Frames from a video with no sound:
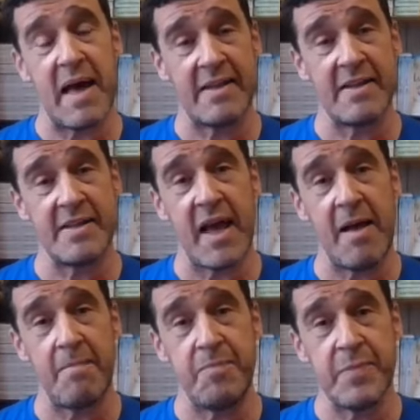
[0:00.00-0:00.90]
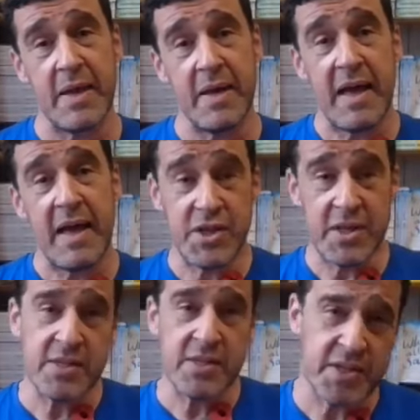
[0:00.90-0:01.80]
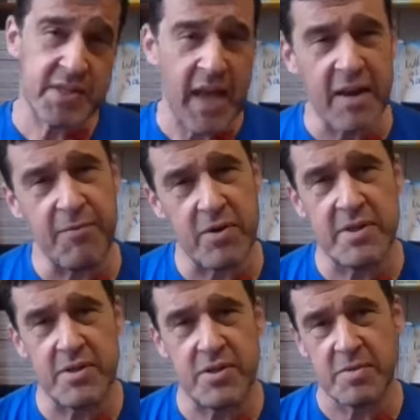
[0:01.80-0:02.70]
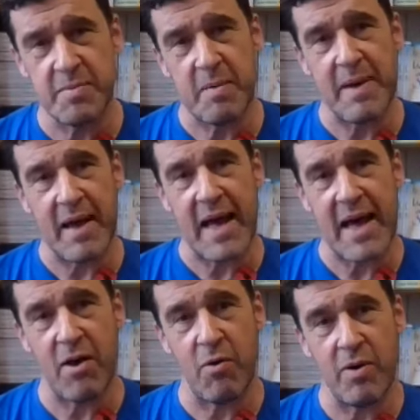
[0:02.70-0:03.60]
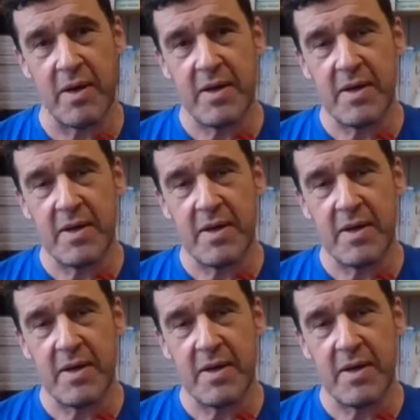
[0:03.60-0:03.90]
and she's kind of also talked to me about how